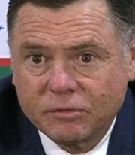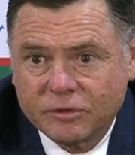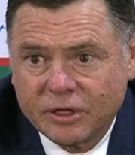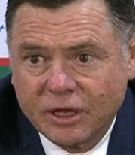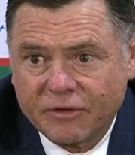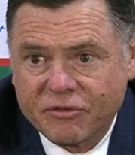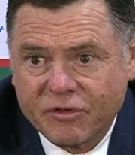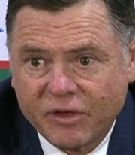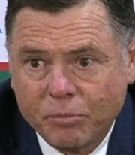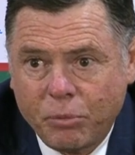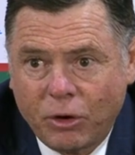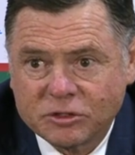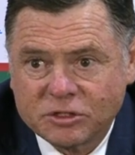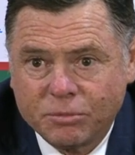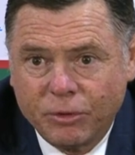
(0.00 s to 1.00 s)
did everything
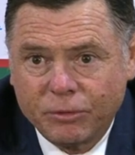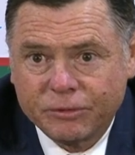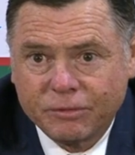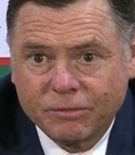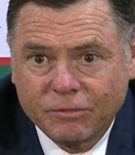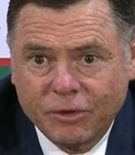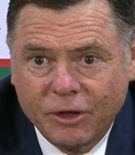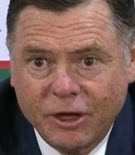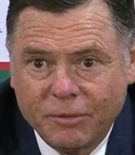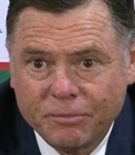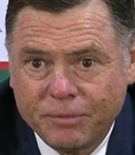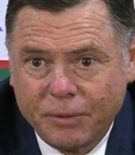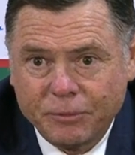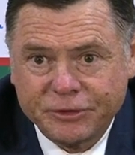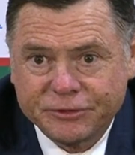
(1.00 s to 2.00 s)
possible,
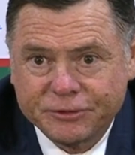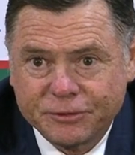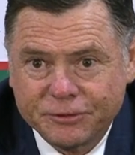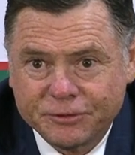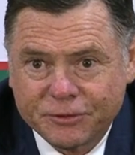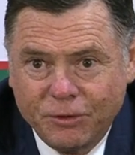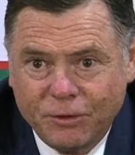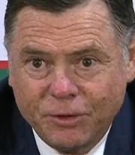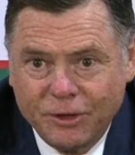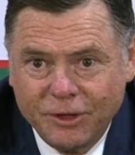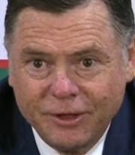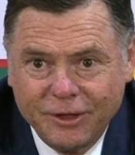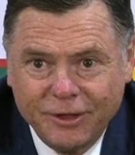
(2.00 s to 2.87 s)
but we just couldn't score.